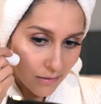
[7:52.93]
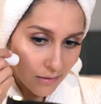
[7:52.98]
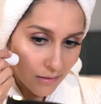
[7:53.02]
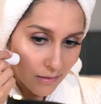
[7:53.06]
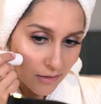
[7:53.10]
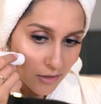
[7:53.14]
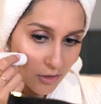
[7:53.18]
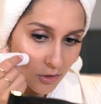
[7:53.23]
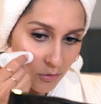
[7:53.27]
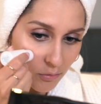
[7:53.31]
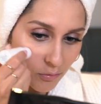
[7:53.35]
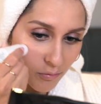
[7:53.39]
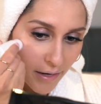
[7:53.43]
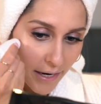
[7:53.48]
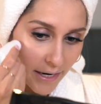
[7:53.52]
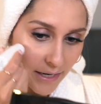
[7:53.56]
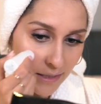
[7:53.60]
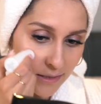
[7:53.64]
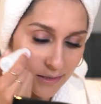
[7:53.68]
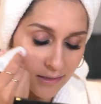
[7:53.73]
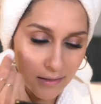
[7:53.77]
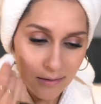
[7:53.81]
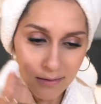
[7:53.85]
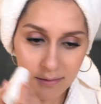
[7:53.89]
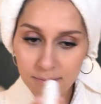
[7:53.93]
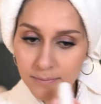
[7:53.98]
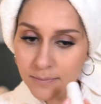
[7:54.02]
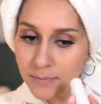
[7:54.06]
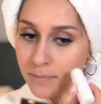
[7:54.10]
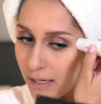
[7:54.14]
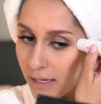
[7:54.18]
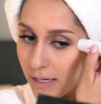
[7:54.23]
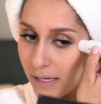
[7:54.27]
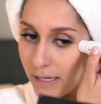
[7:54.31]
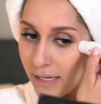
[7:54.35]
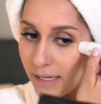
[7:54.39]
It's great.
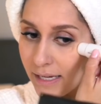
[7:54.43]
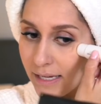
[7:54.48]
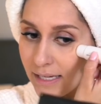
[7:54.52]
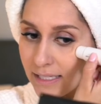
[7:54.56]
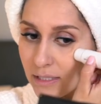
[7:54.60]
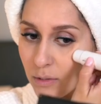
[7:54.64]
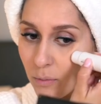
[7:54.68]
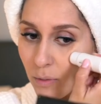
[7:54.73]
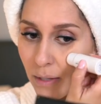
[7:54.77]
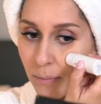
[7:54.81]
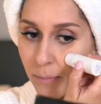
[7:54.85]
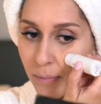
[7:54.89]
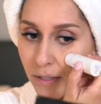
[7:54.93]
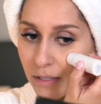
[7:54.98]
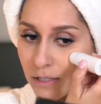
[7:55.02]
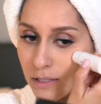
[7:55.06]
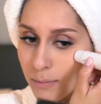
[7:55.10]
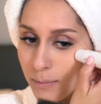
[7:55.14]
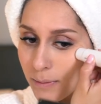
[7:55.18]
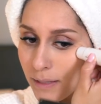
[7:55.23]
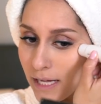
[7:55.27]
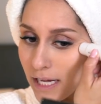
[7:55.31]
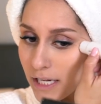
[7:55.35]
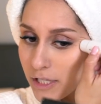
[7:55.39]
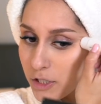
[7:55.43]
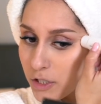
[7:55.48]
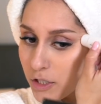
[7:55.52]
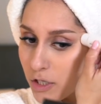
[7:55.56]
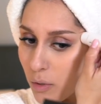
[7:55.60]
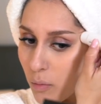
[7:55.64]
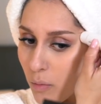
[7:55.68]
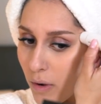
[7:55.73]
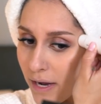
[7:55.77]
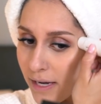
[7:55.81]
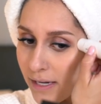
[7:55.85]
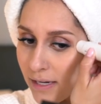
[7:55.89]
It is quite buildable, and you
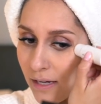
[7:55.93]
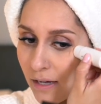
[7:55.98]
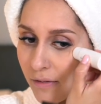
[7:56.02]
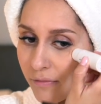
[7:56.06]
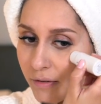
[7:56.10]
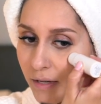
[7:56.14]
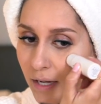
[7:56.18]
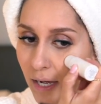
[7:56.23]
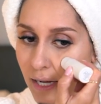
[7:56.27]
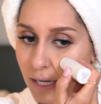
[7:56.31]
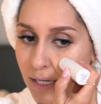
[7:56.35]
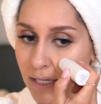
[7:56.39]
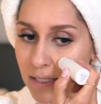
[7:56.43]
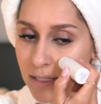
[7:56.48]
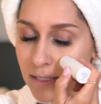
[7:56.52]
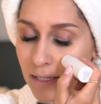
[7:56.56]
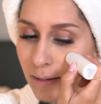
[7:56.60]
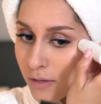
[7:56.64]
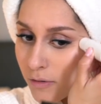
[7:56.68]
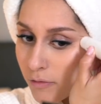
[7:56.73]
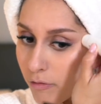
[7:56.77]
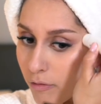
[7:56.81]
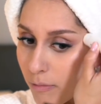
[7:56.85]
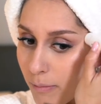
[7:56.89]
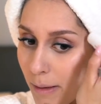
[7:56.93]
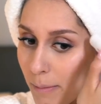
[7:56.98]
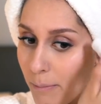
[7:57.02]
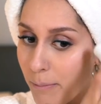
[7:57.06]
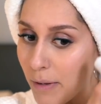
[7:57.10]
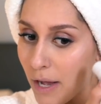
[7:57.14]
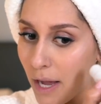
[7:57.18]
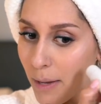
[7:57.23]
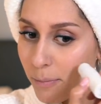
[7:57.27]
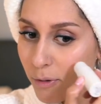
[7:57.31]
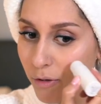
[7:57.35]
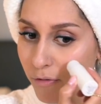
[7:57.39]
know what I love, guys?
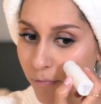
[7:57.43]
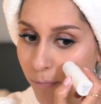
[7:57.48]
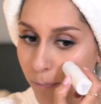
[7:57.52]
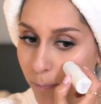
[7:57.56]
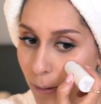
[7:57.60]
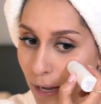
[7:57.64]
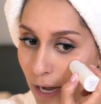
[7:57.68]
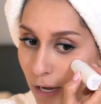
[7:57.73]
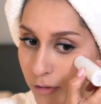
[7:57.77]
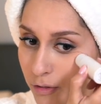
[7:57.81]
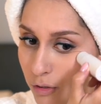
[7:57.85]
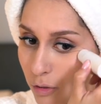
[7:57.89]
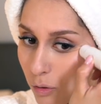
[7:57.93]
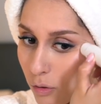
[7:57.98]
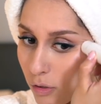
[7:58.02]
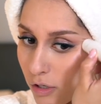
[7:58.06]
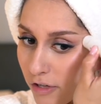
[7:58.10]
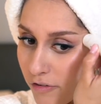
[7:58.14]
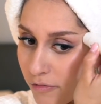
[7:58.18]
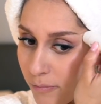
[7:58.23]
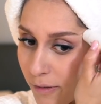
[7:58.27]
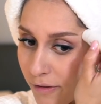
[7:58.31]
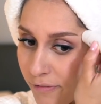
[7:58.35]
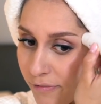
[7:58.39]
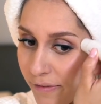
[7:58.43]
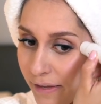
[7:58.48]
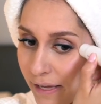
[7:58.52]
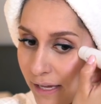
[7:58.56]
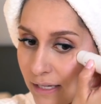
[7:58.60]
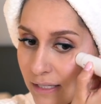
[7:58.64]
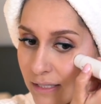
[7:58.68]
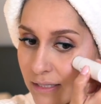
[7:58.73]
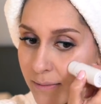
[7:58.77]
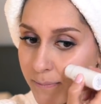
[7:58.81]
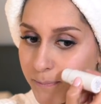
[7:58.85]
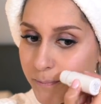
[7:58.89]
Remember, I put powder all over my
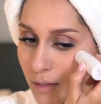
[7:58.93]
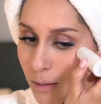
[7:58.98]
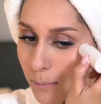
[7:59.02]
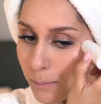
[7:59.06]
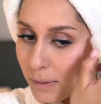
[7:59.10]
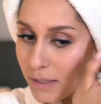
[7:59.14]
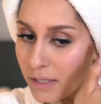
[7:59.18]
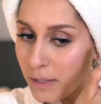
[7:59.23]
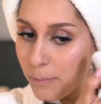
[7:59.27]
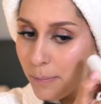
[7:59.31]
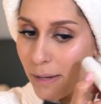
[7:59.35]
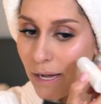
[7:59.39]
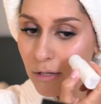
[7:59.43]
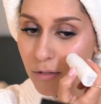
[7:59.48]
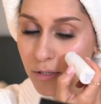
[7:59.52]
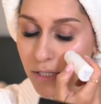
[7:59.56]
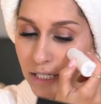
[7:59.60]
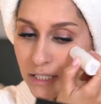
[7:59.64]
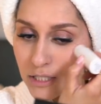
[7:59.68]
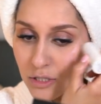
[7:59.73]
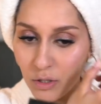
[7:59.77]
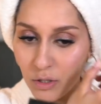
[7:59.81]
face, but the powder is